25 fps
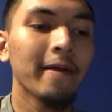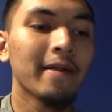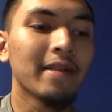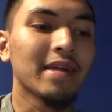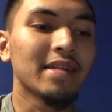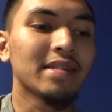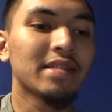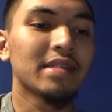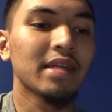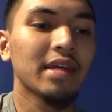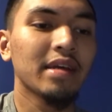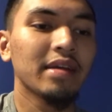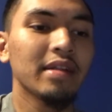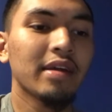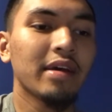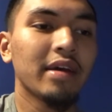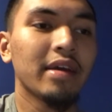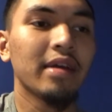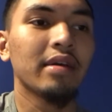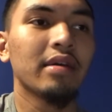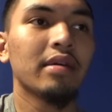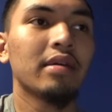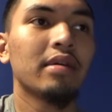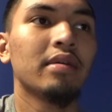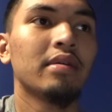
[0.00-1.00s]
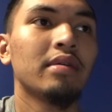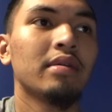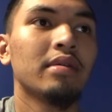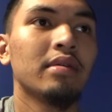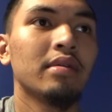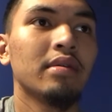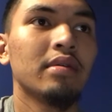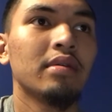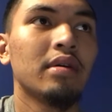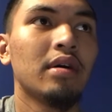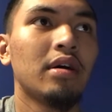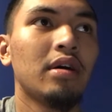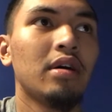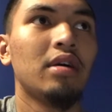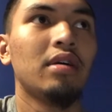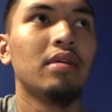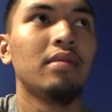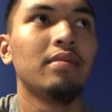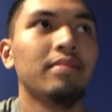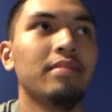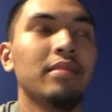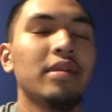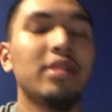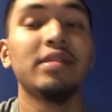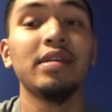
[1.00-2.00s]
let's say like
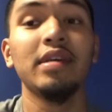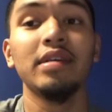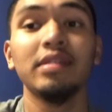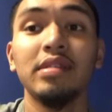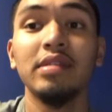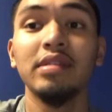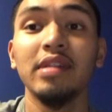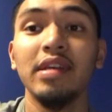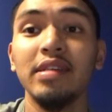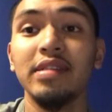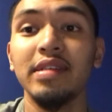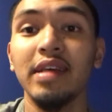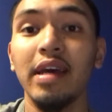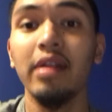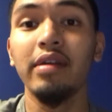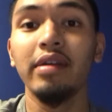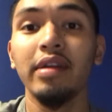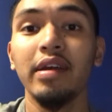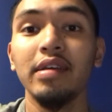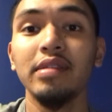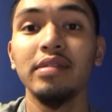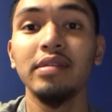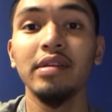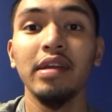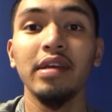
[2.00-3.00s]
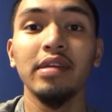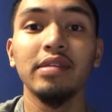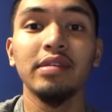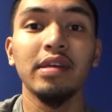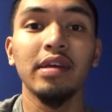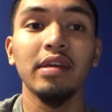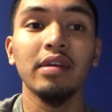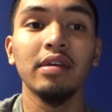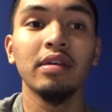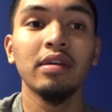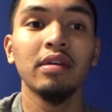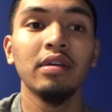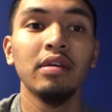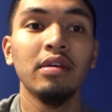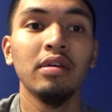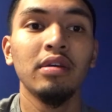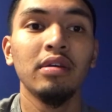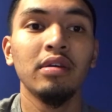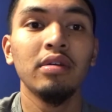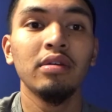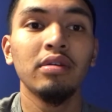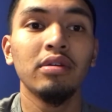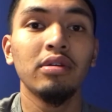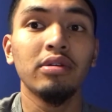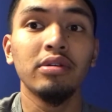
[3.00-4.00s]
let's say it's today's Saturday, today's like
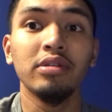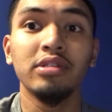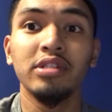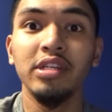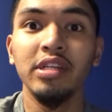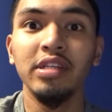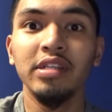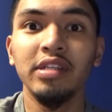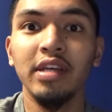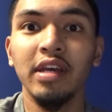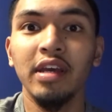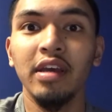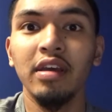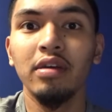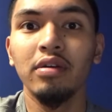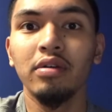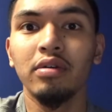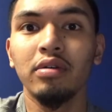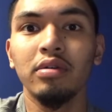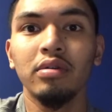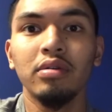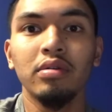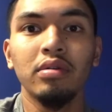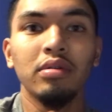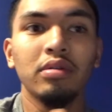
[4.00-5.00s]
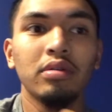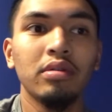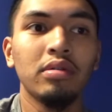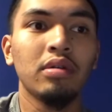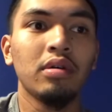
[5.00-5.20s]
your cheat day, or